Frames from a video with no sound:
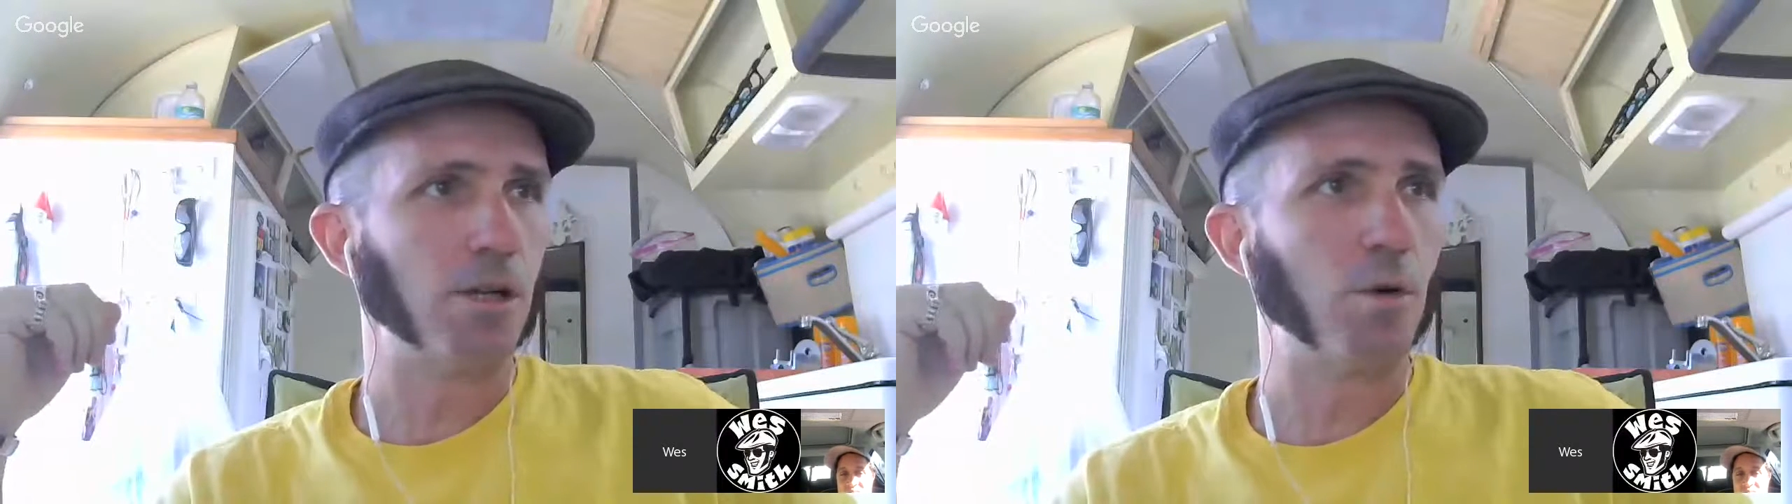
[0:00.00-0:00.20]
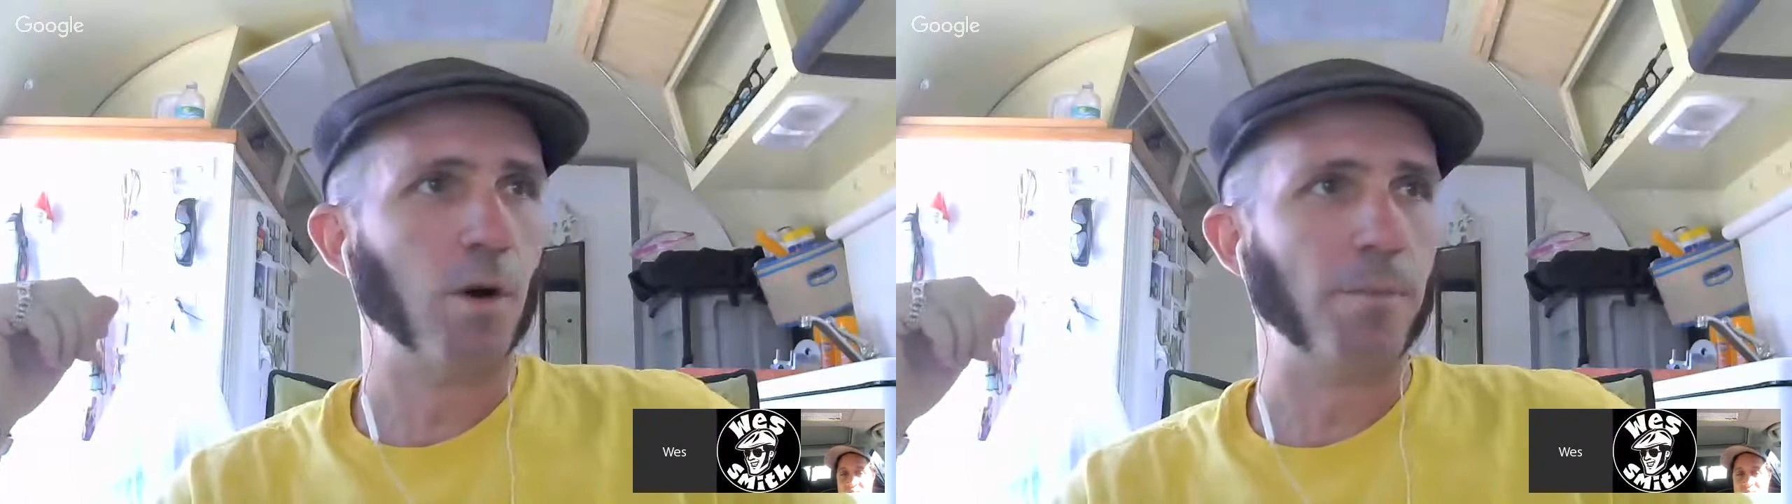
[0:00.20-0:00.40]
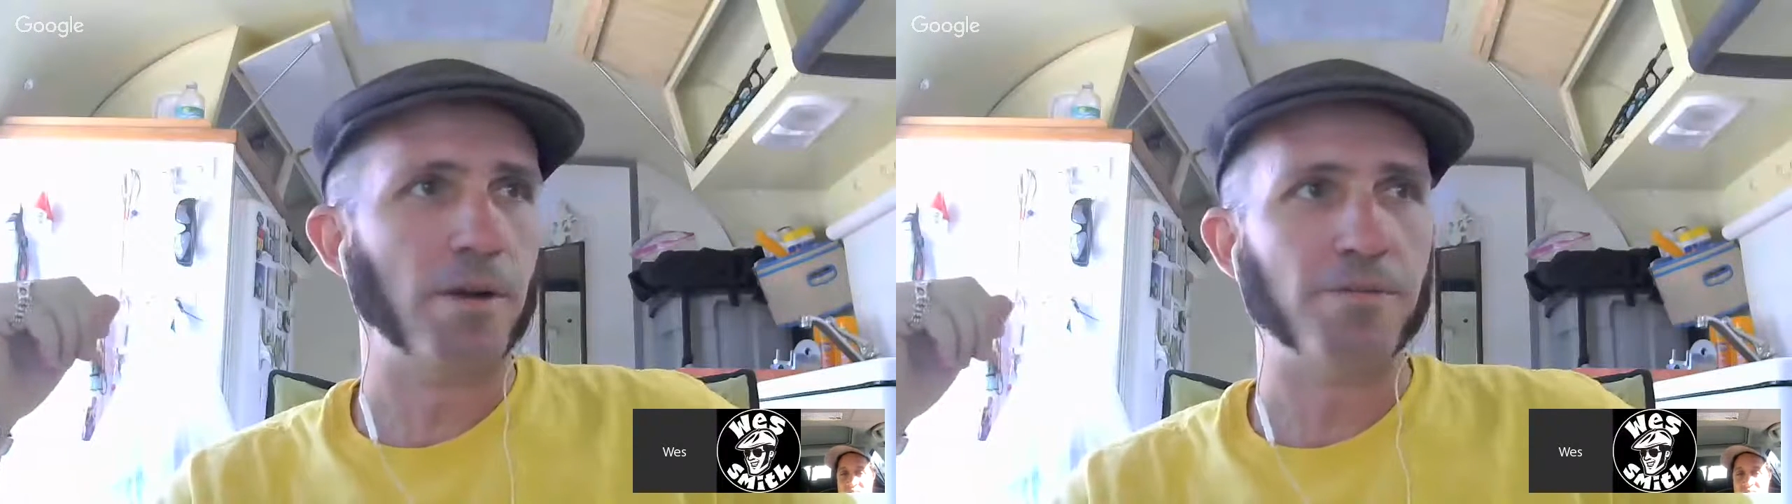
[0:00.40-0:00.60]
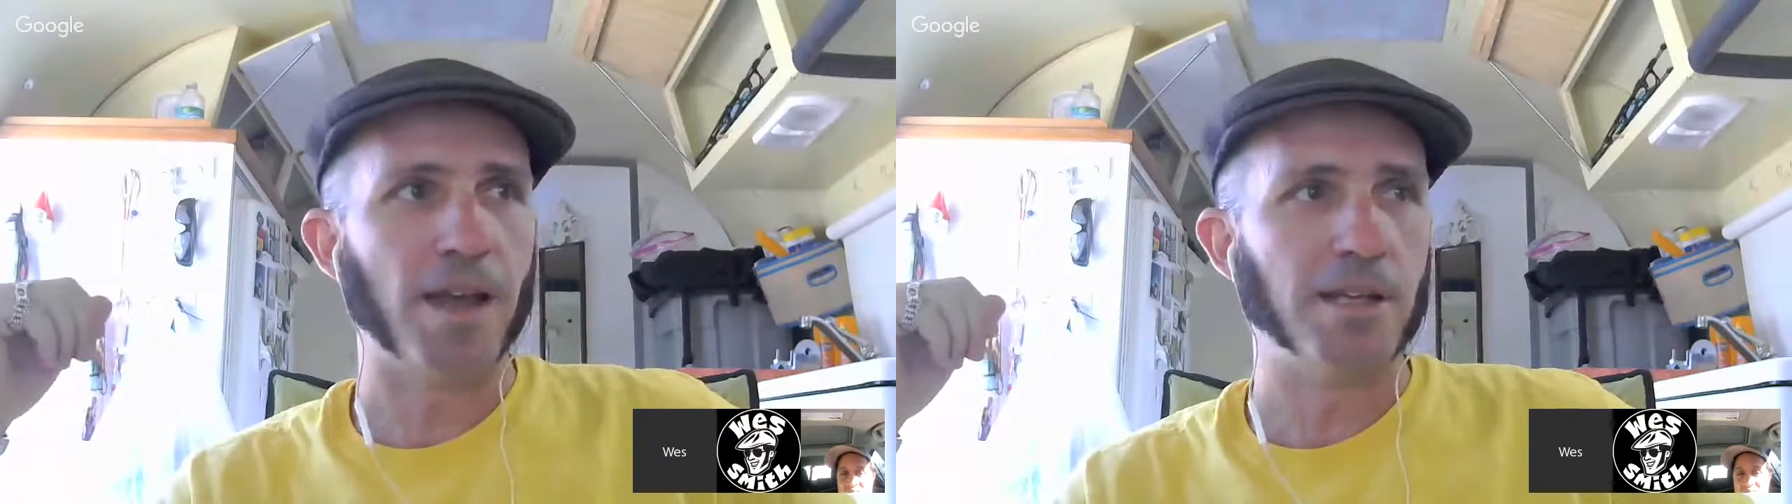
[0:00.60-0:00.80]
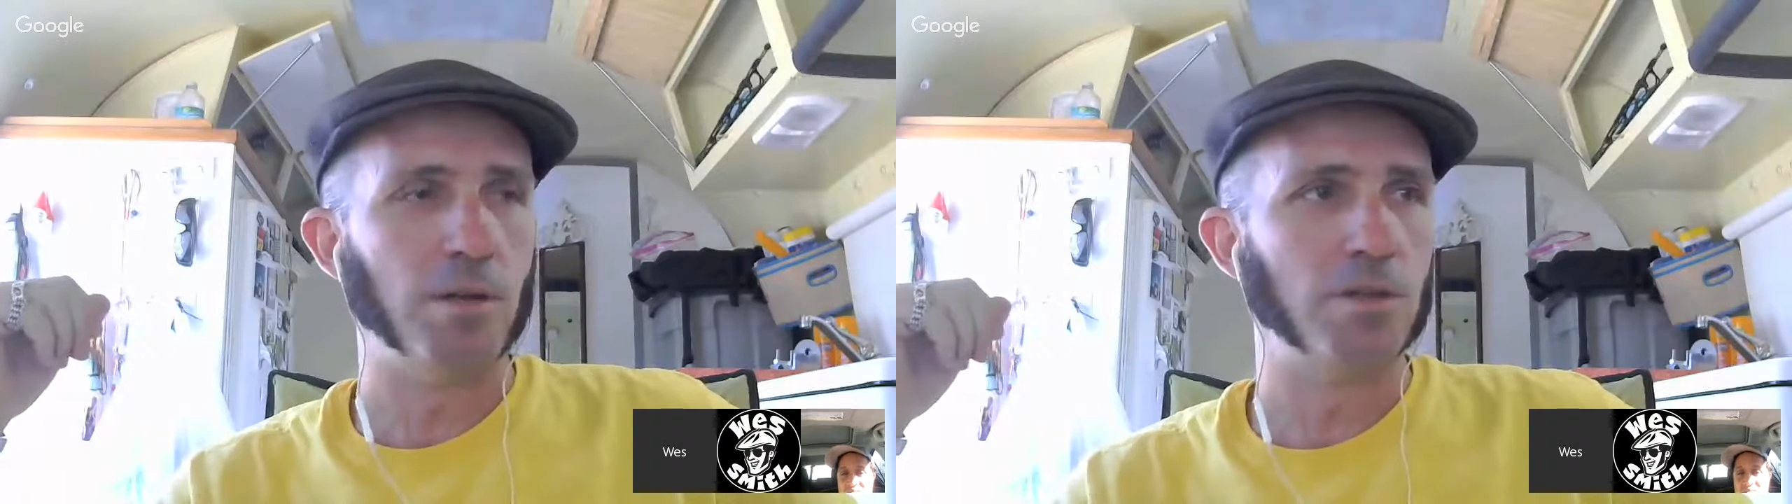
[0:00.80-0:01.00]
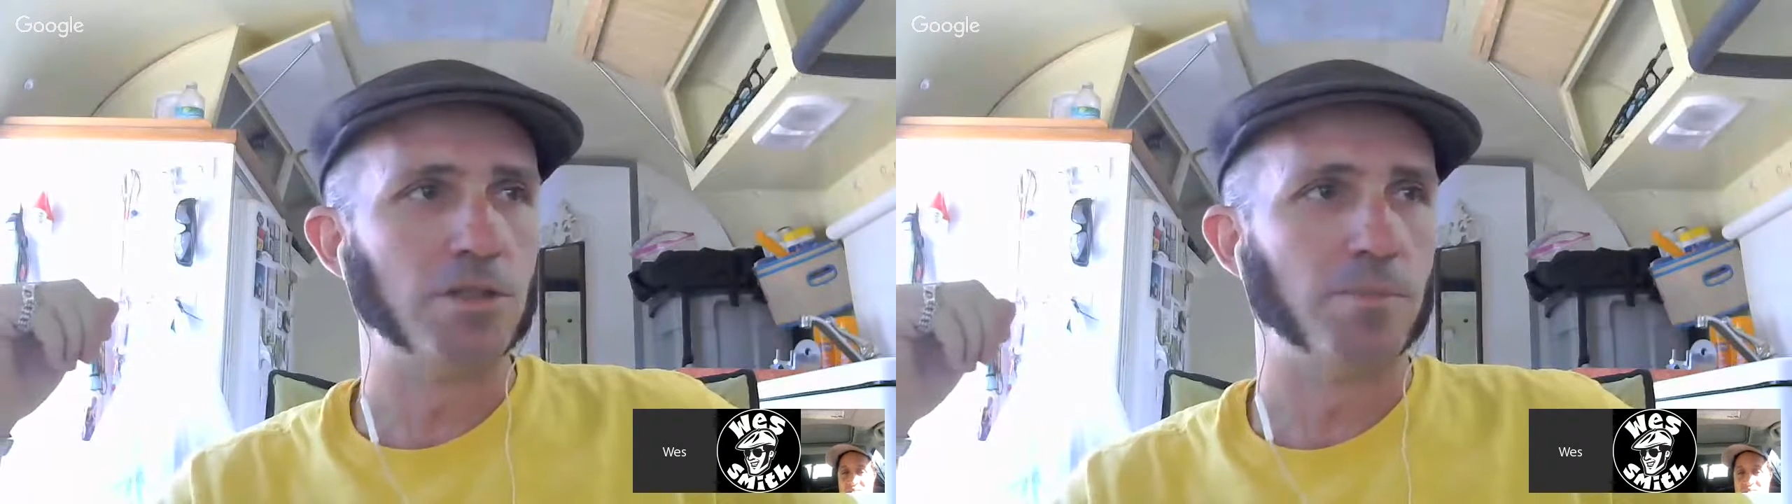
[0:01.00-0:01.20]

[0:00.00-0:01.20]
corporate venues,